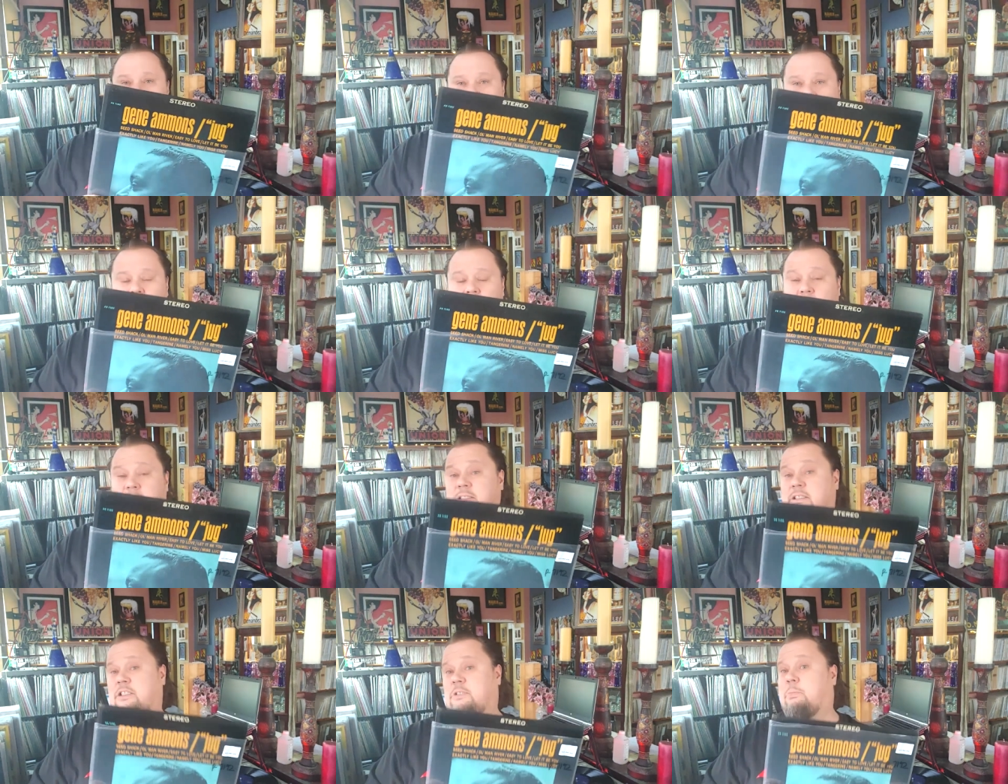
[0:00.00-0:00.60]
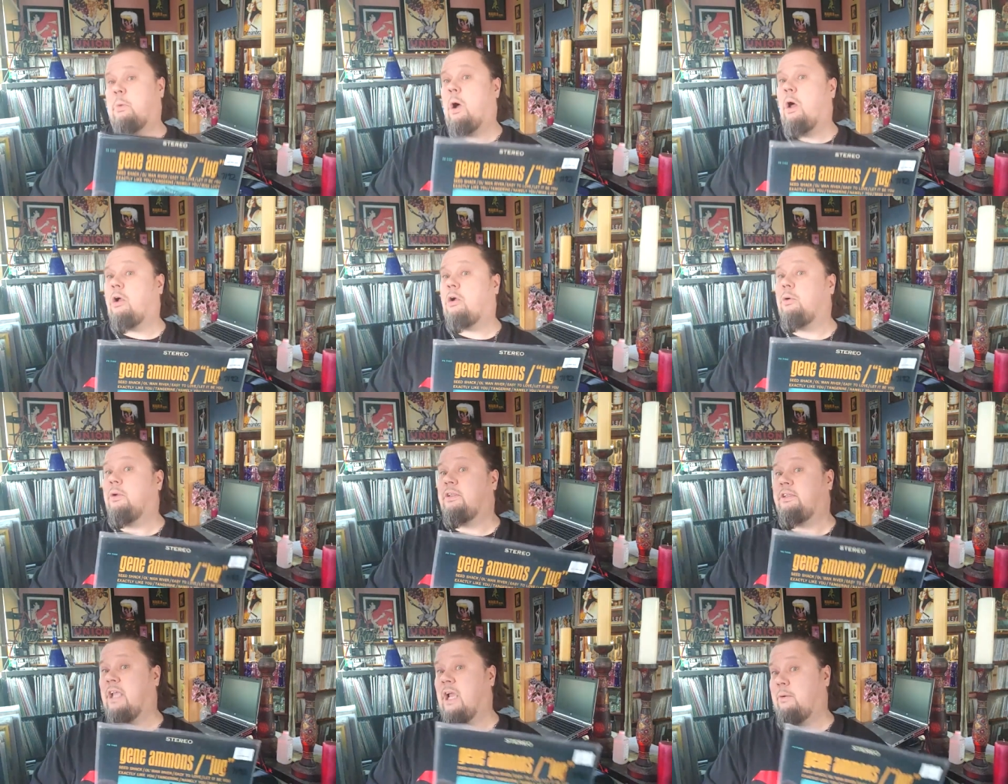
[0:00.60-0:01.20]
And it's a small
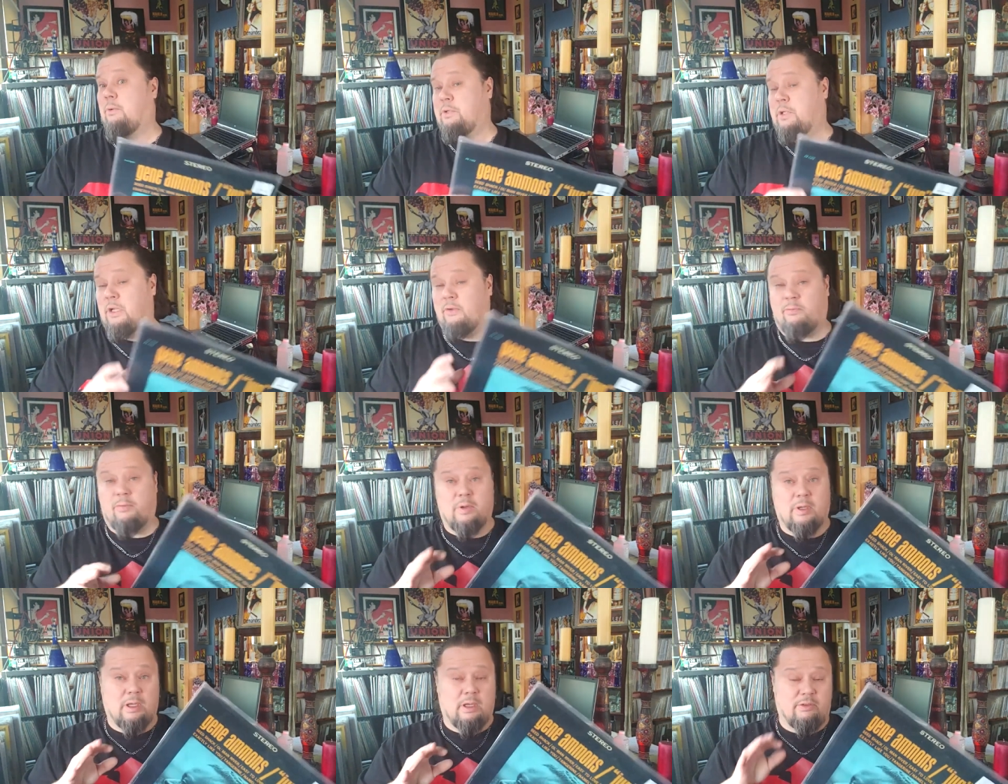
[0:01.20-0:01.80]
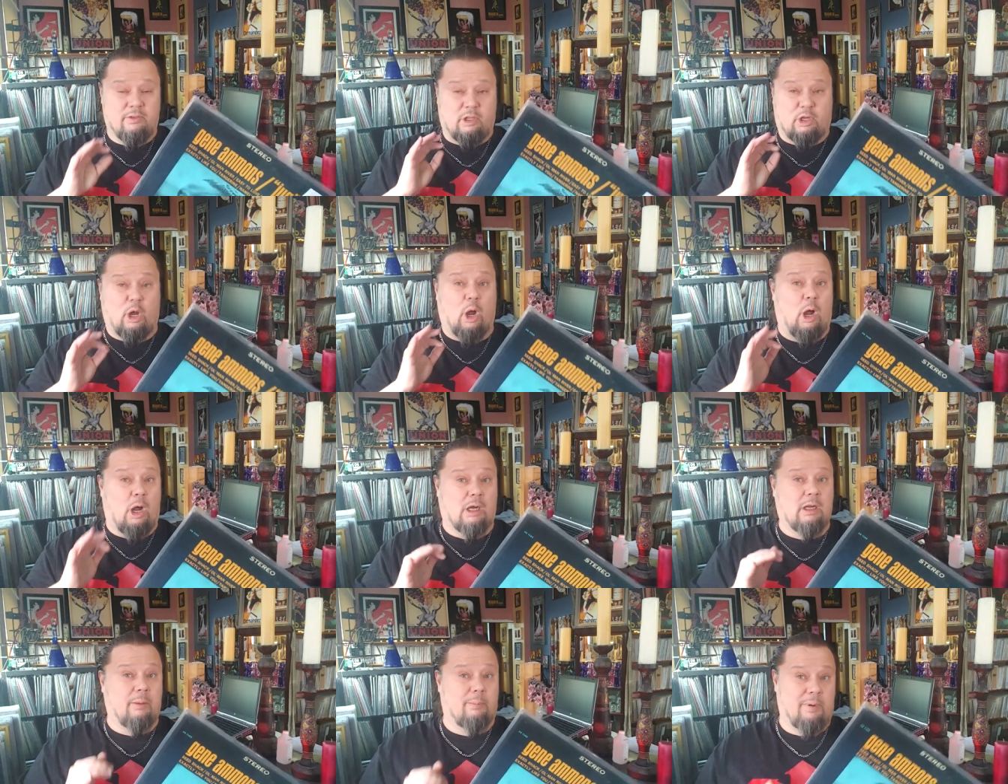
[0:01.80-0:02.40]
quintet when you have the
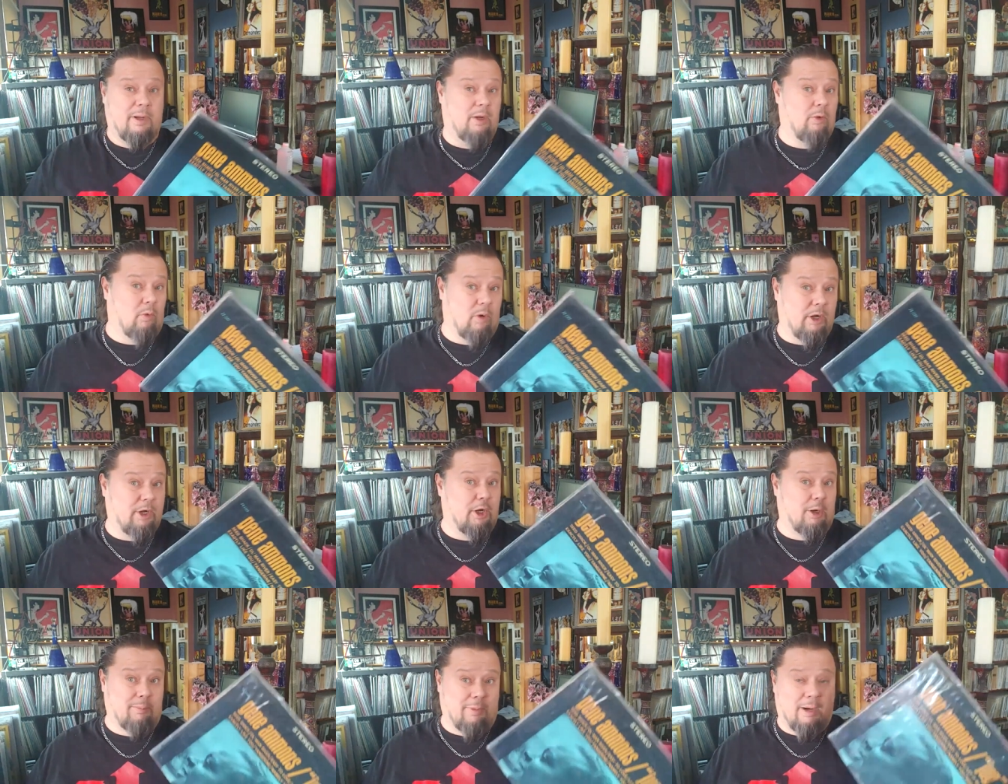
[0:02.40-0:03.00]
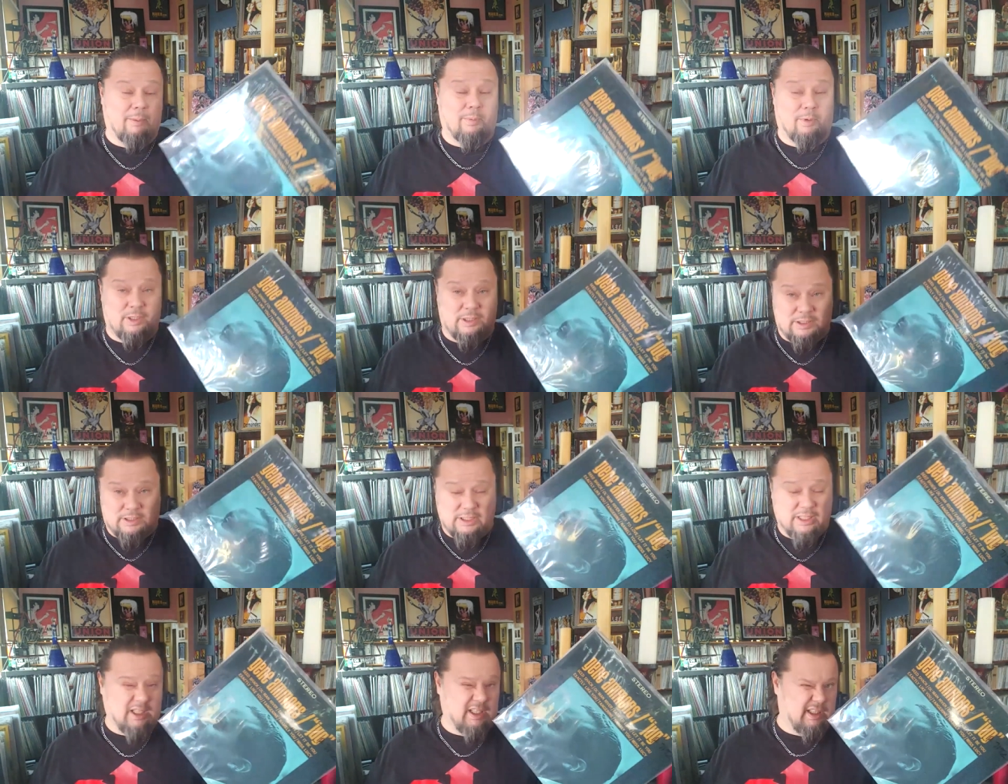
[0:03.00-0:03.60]
conga being one of your
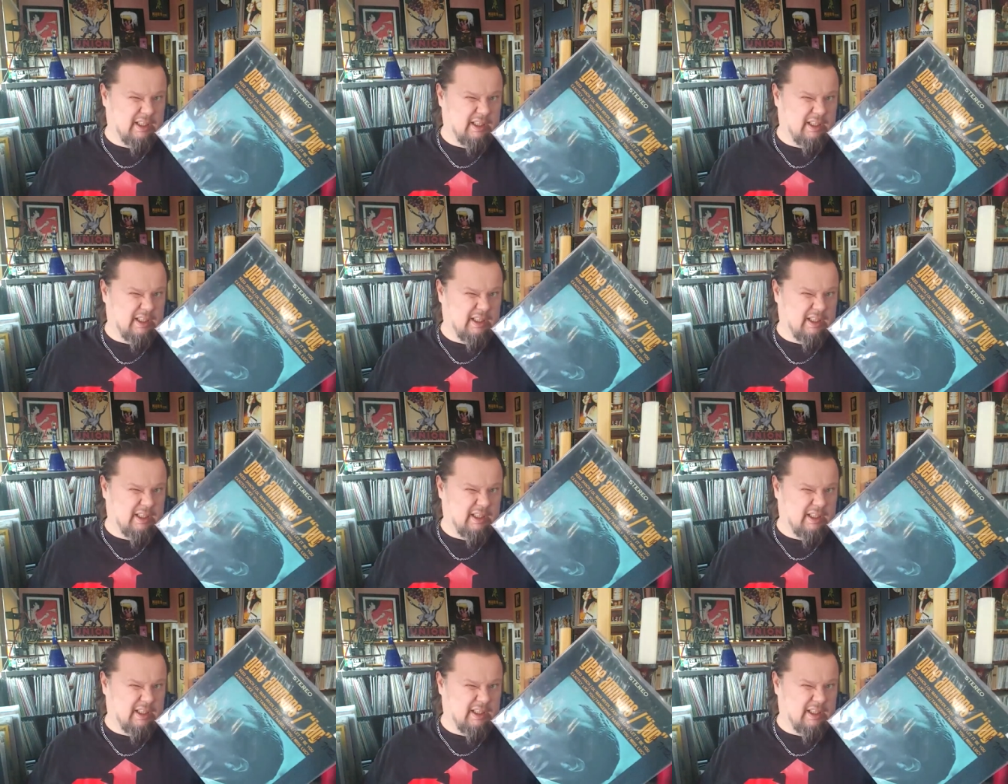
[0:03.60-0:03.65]
members.